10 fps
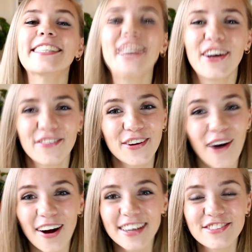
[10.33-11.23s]
So if you
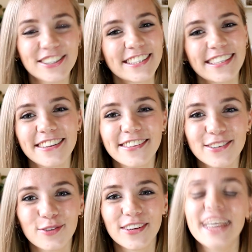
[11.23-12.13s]
are interested in those
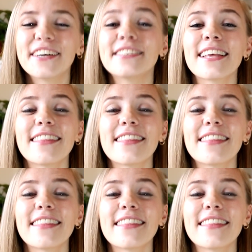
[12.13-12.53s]
sort of videos,